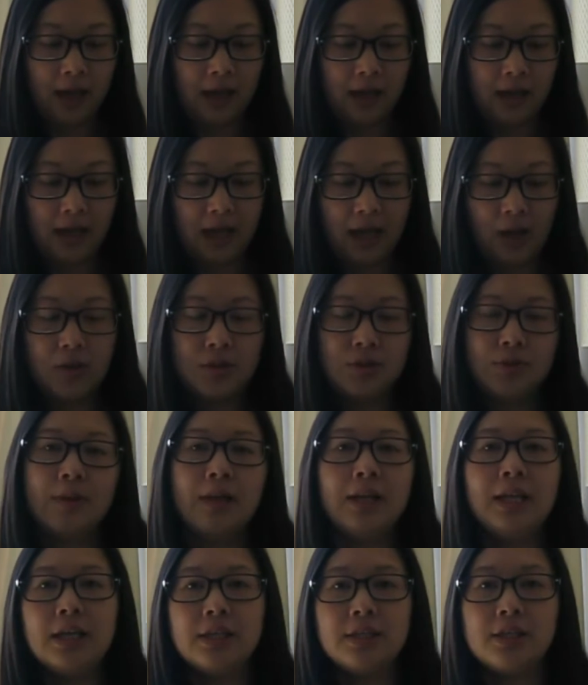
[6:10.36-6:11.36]
It was
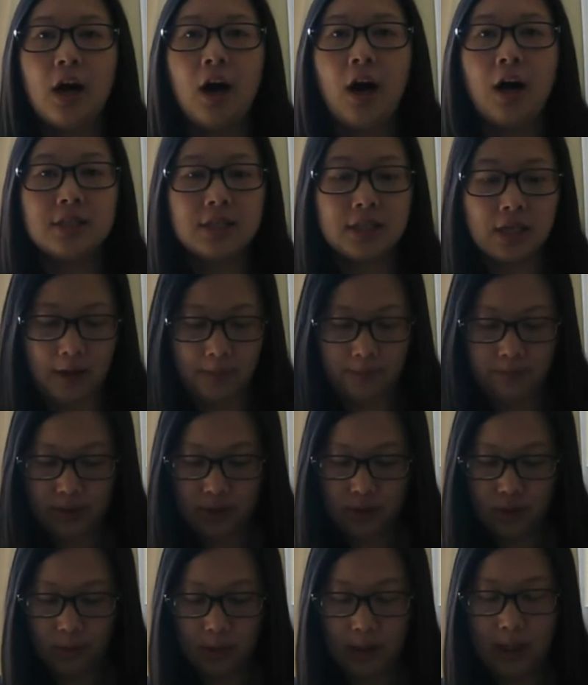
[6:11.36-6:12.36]
really a toss-up
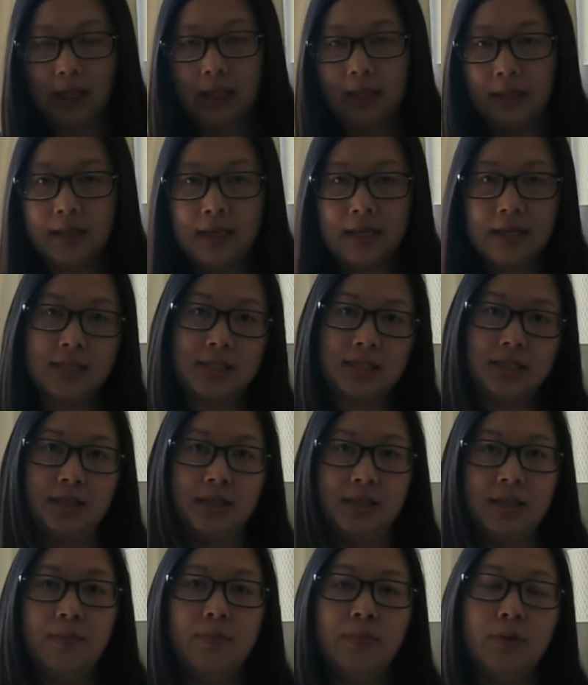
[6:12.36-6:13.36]
between
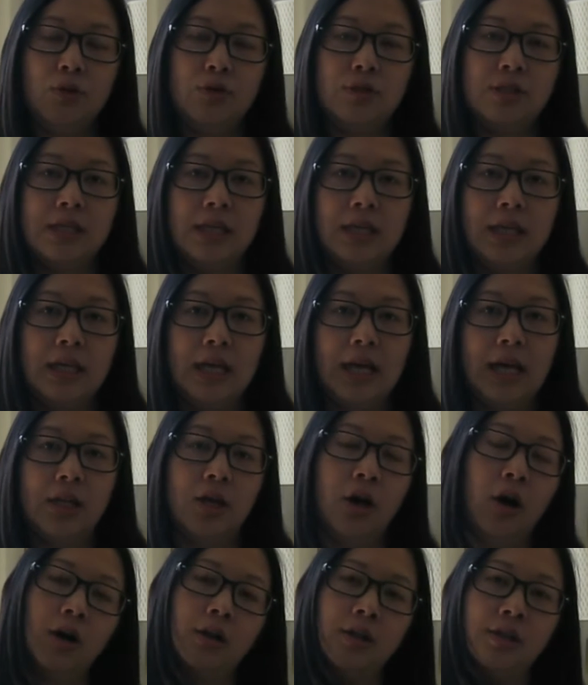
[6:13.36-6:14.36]
the deep blue sea, and
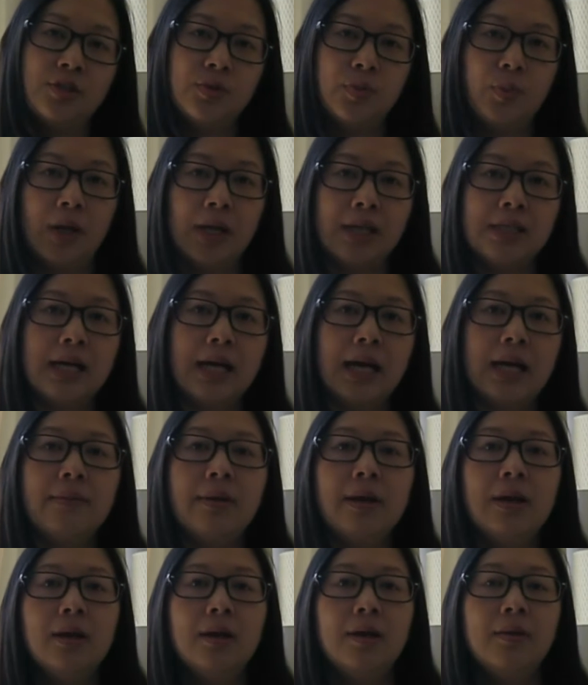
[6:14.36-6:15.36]
the Holland springtime,
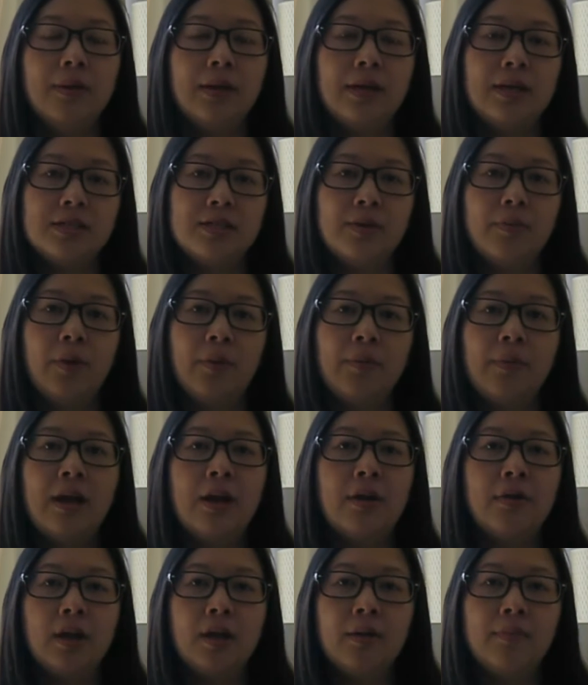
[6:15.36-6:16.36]
because the
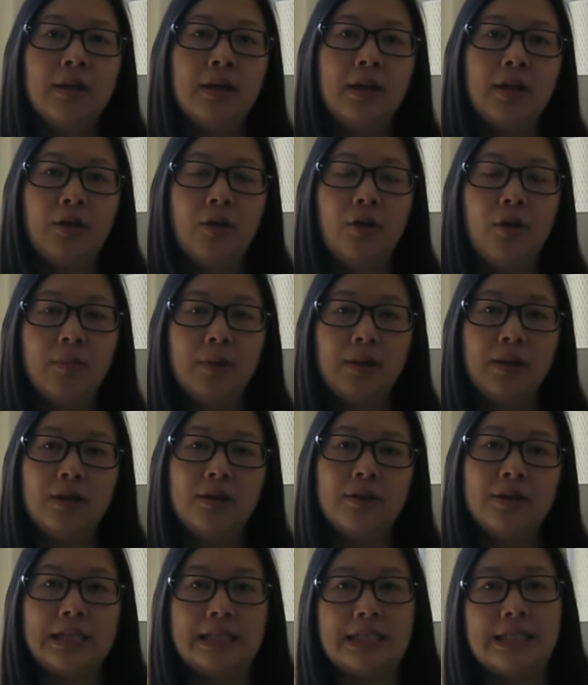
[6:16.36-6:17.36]
pomerium and the
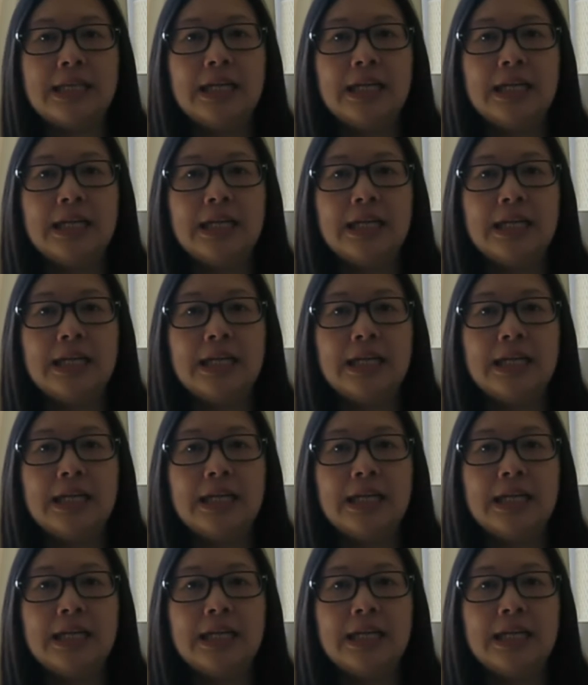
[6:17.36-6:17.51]
Herbularius,